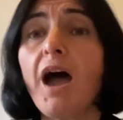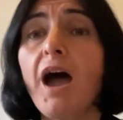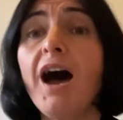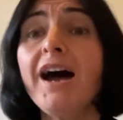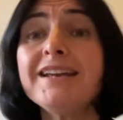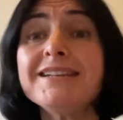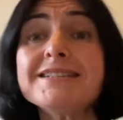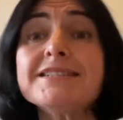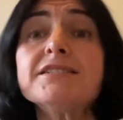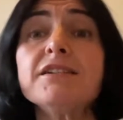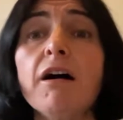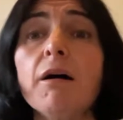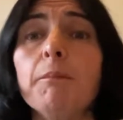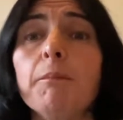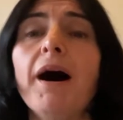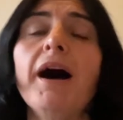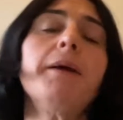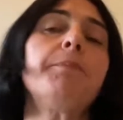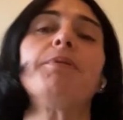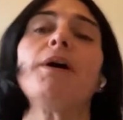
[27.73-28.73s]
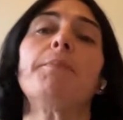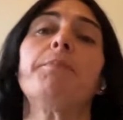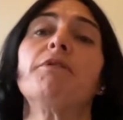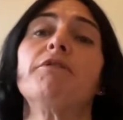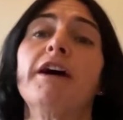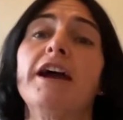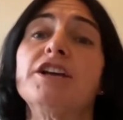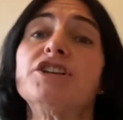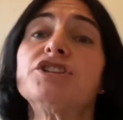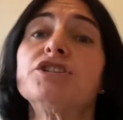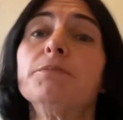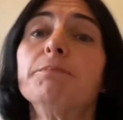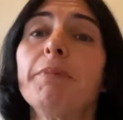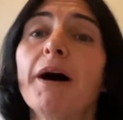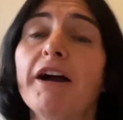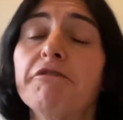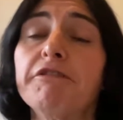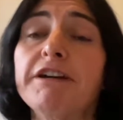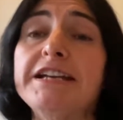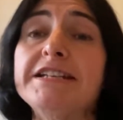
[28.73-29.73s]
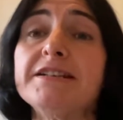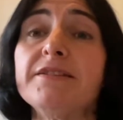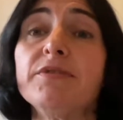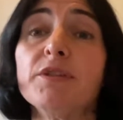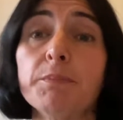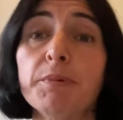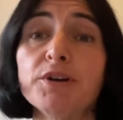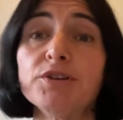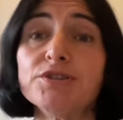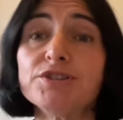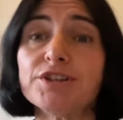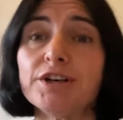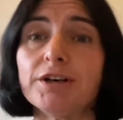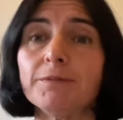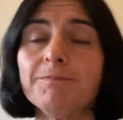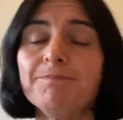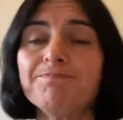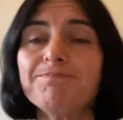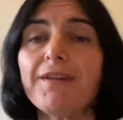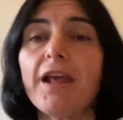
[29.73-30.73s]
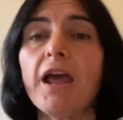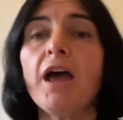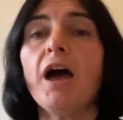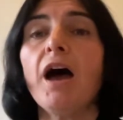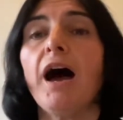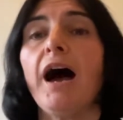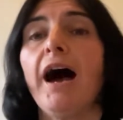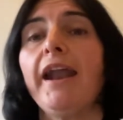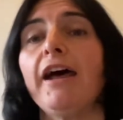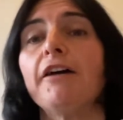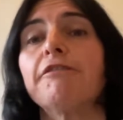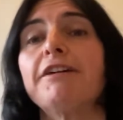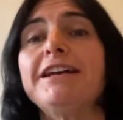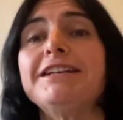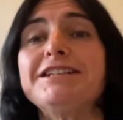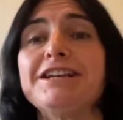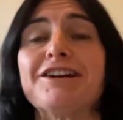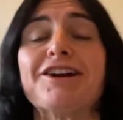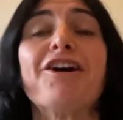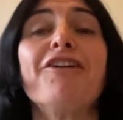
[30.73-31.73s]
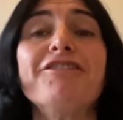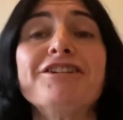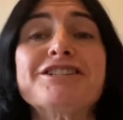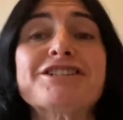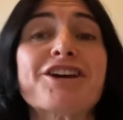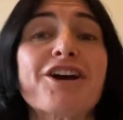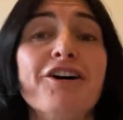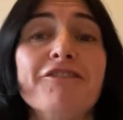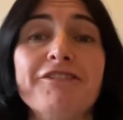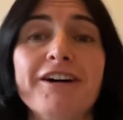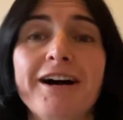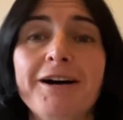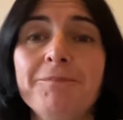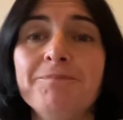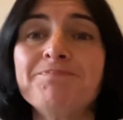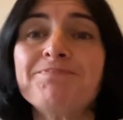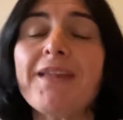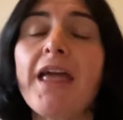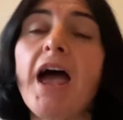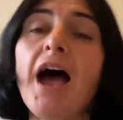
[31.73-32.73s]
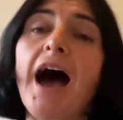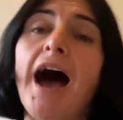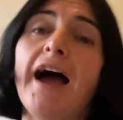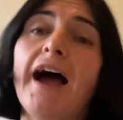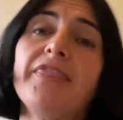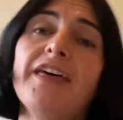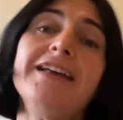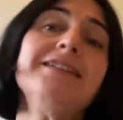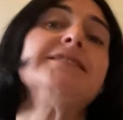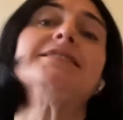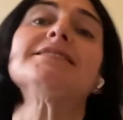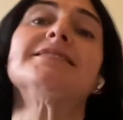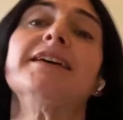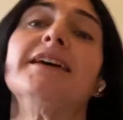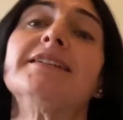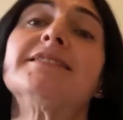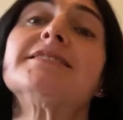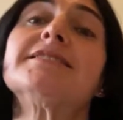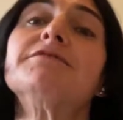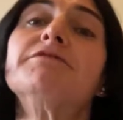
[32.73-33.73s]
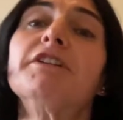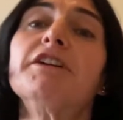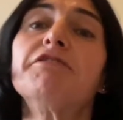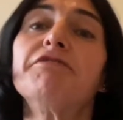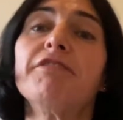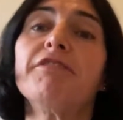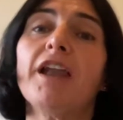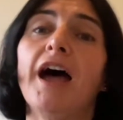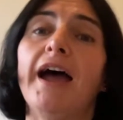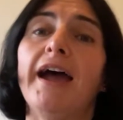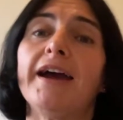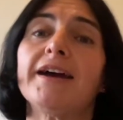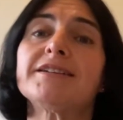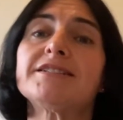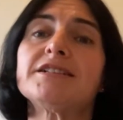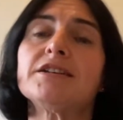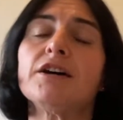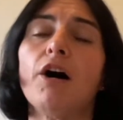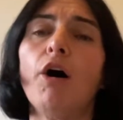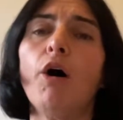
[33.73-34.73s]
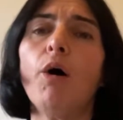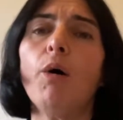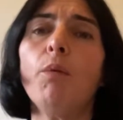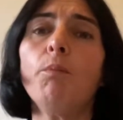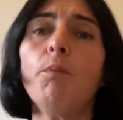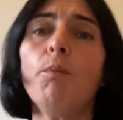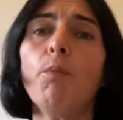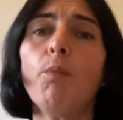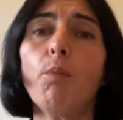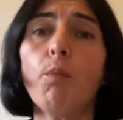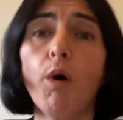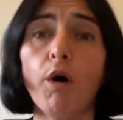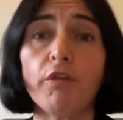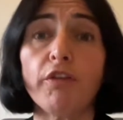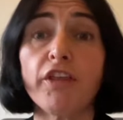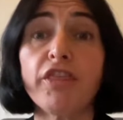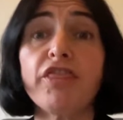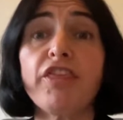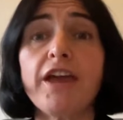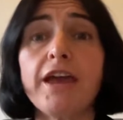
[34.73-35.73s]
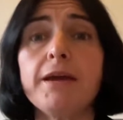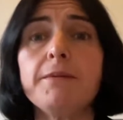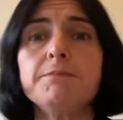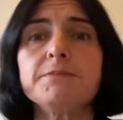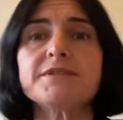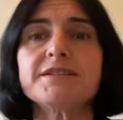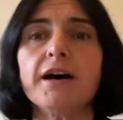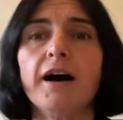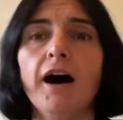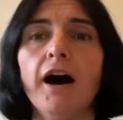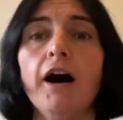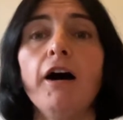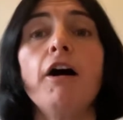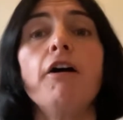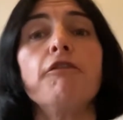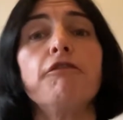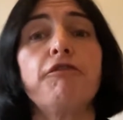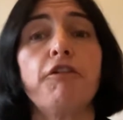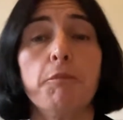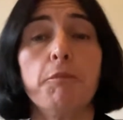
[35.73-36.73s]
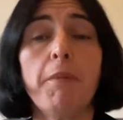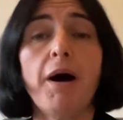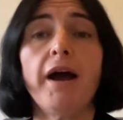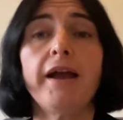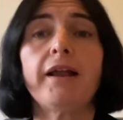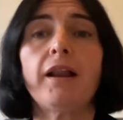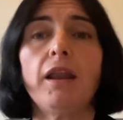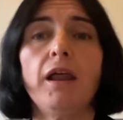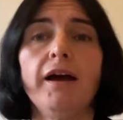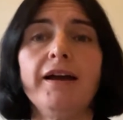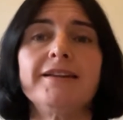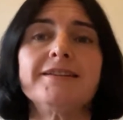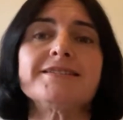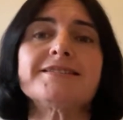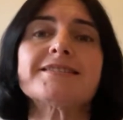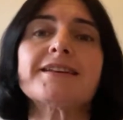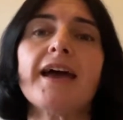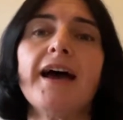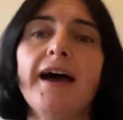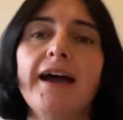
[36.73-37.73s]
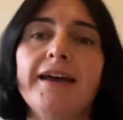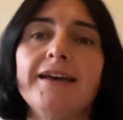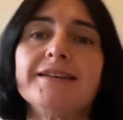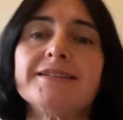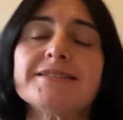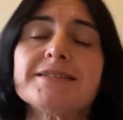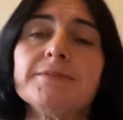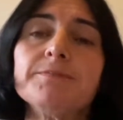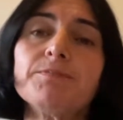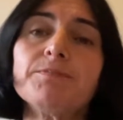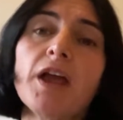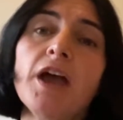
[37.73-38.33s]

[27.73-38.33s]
I start my preparation by reading the bundle, and I read it cover to cover. I then sit and reflect on what the themes are for my client's case.